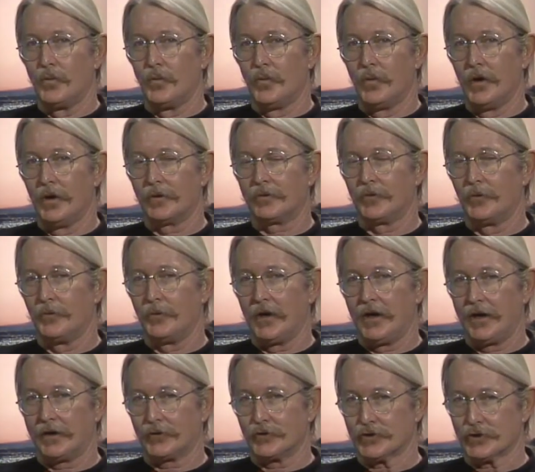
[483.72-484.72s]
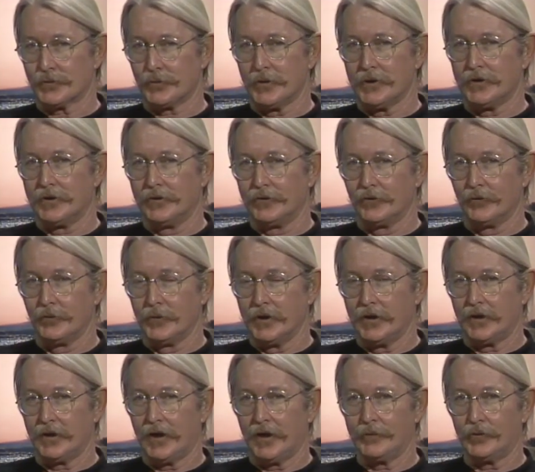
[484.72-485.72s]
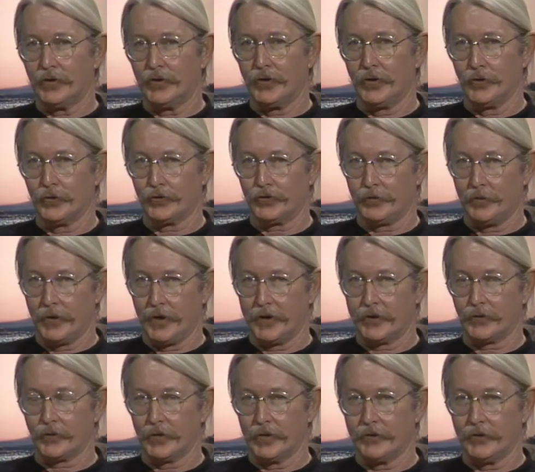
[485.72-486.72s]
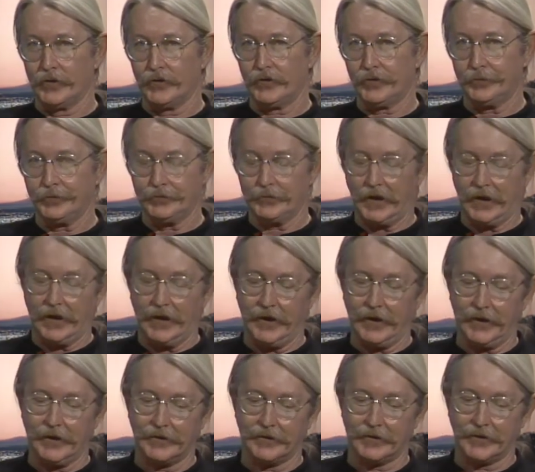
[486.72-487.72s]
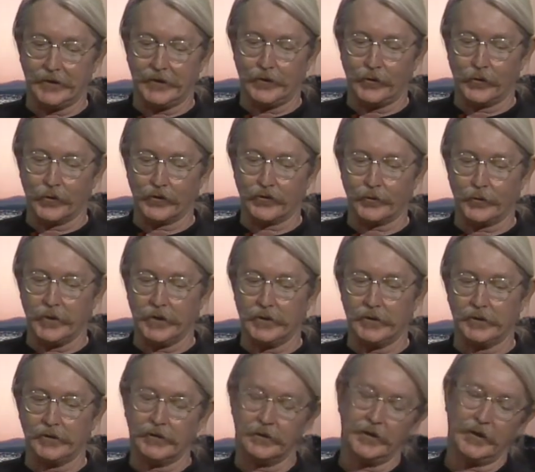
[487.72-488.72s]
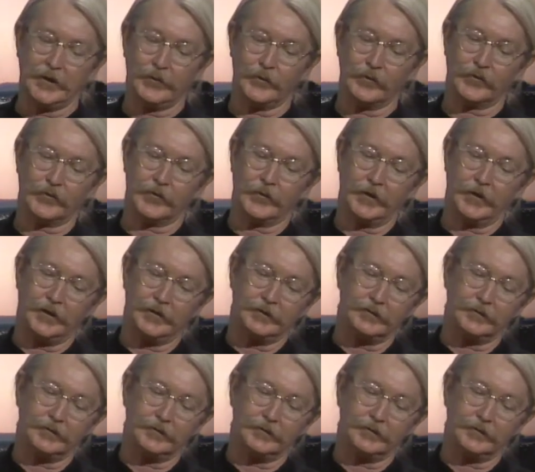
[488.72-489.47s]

Welcome back to Speaking of Men. I'm your host, Mike Rivas, and we're speaking today with